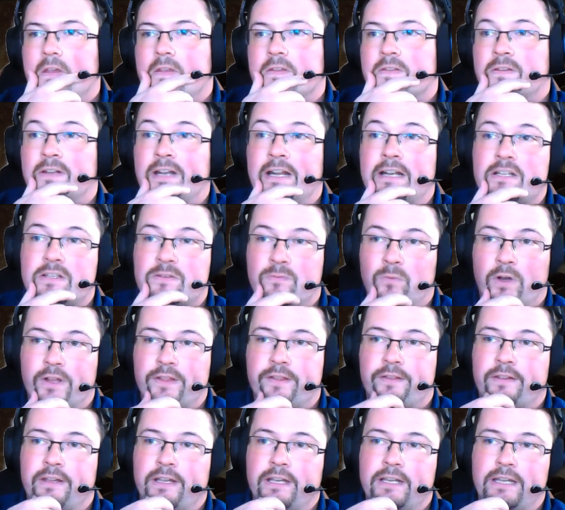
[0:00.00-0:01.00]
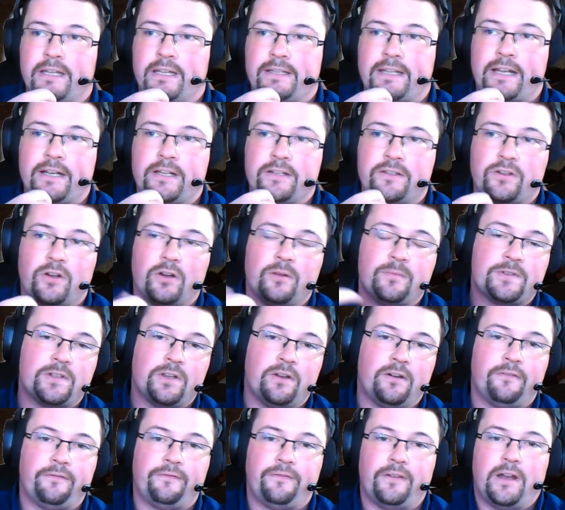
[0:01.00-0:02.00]
So that is one thing. And then in terms
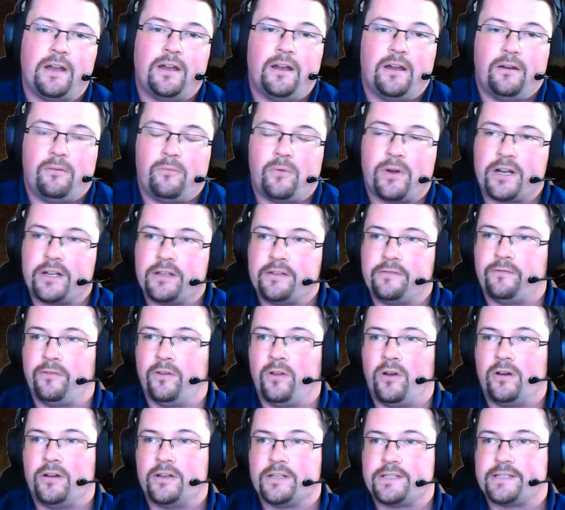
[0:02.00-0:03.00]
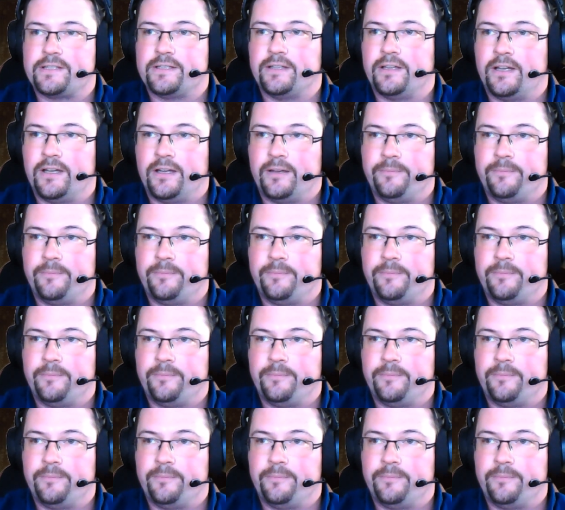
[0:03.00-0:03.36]
of what are the flaws,